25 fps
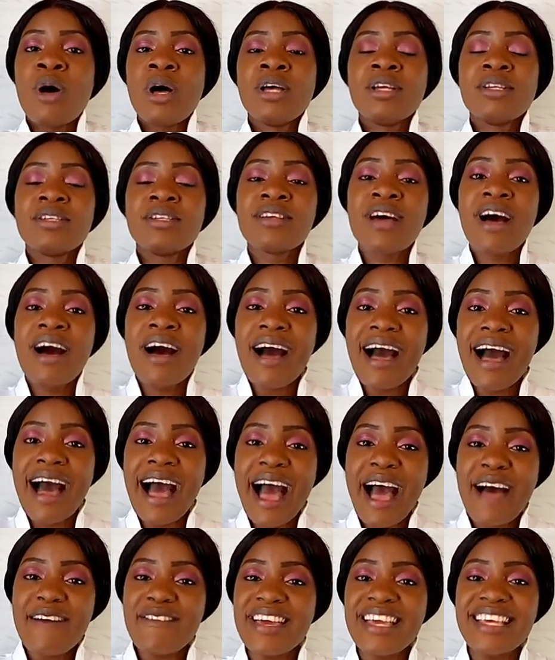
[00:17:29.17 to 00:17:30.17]
So
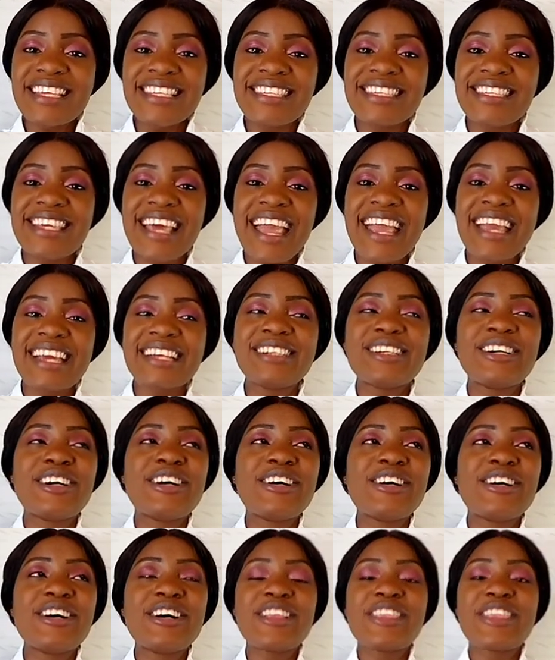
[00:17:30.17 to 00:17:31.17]
having said
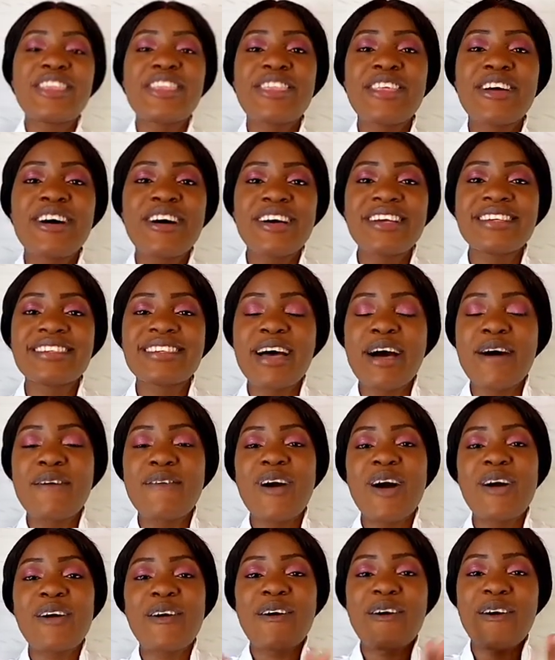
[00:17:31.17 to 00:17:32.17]
all those
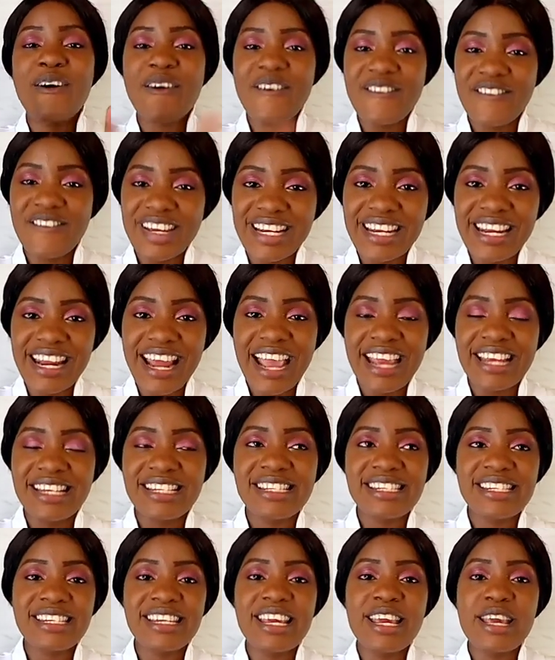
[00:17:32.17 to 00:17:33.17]
about
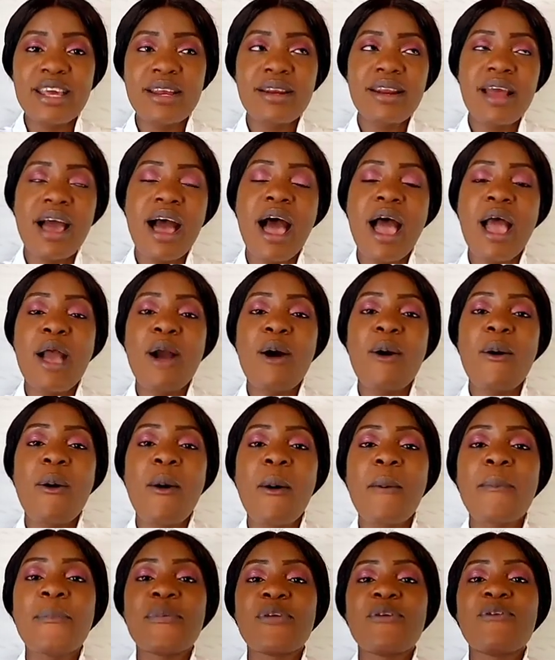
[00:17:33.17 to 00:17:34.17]
COVID-19, I
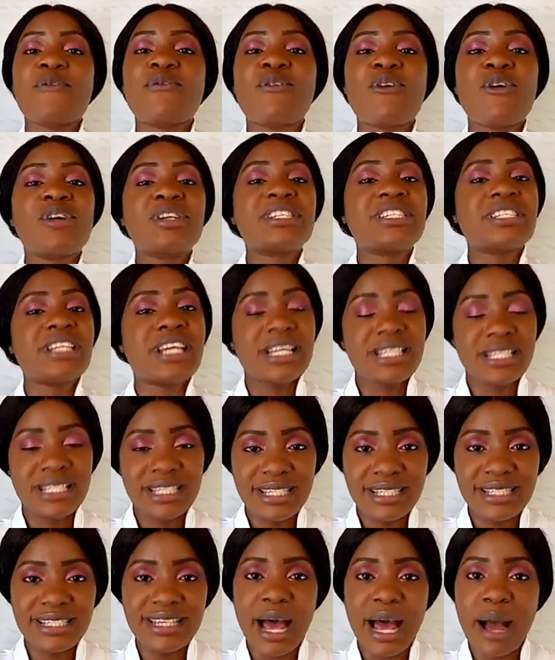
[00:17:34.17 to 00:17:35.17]
hope you've gotten
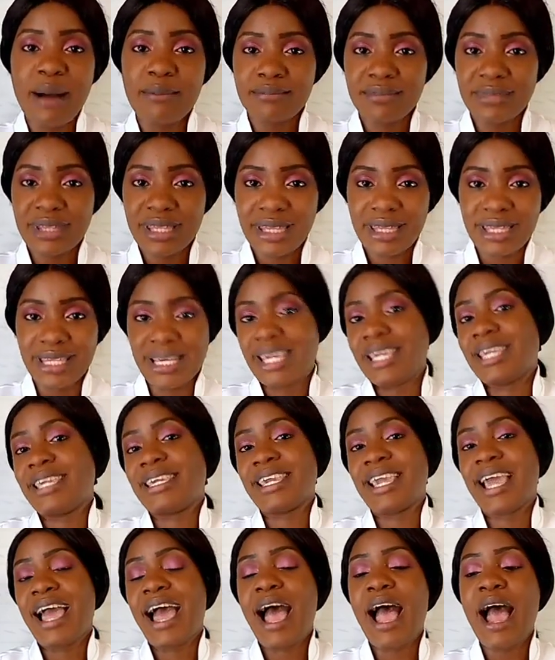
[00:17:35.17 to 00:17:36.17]
something.
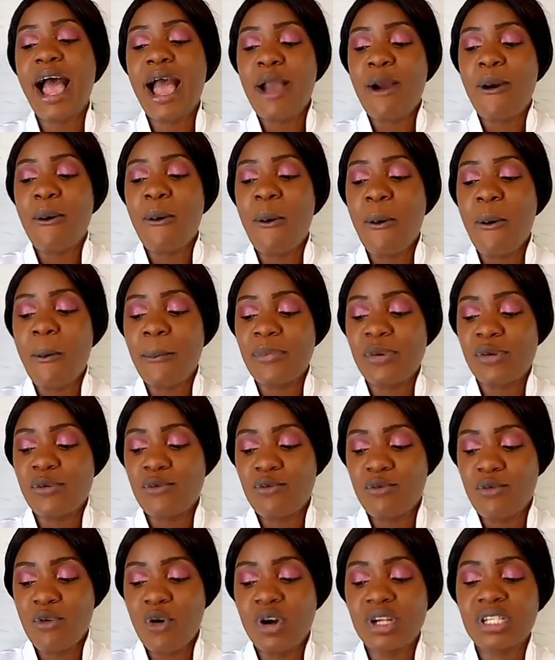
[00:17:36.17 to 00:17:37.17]
I hope
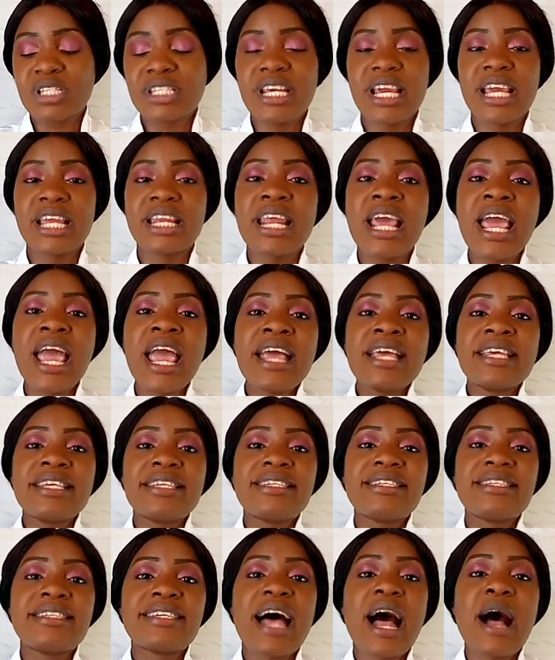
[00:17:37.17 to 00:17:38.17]
you've gotten
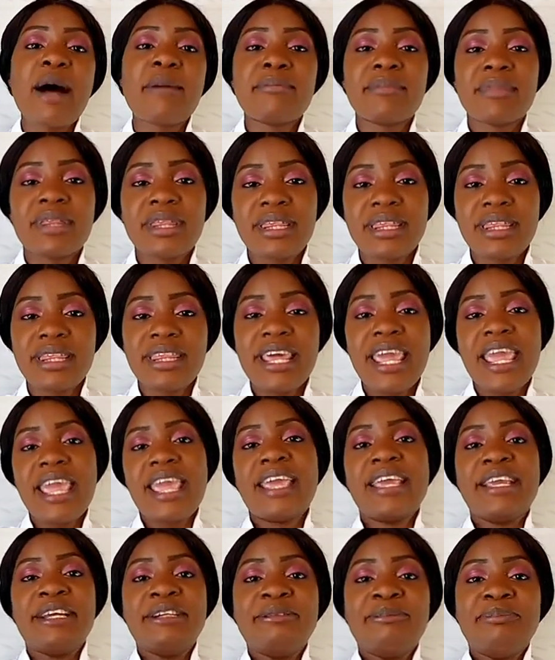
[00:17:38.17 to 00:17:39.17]

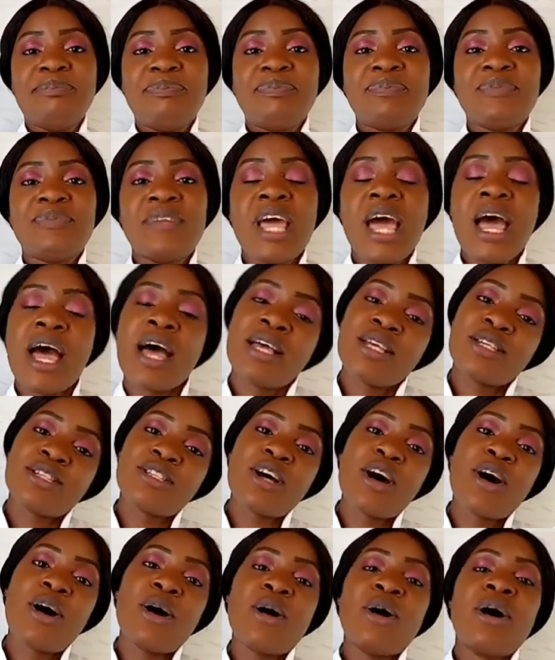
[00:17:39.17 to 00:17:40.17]
something.
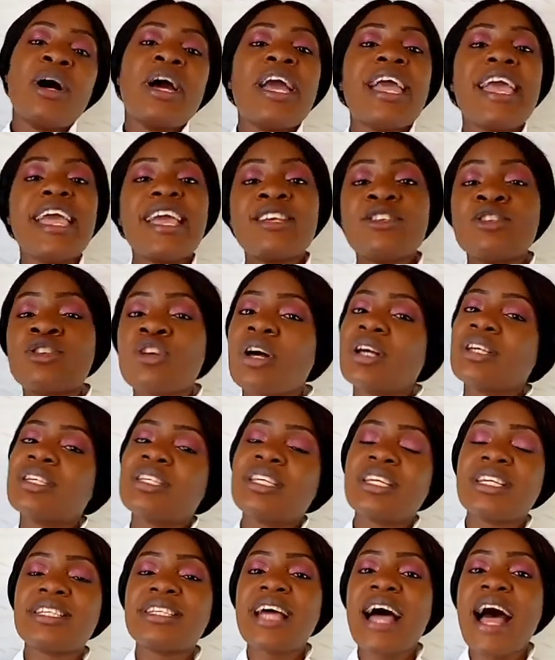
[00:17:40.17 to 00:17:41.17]
So it's your
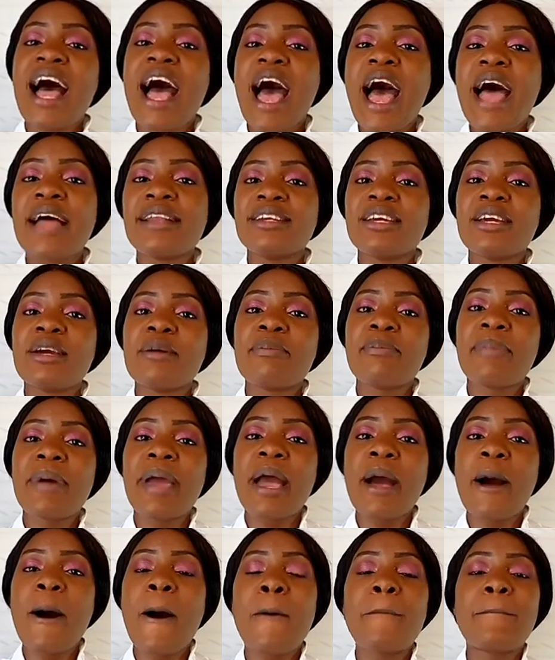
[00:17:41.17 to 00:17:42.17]
sister Annie
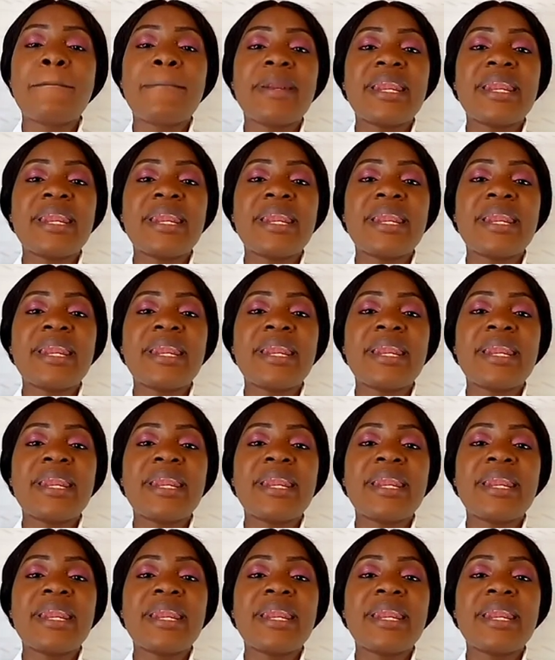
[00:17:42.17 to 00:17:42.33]
Bell.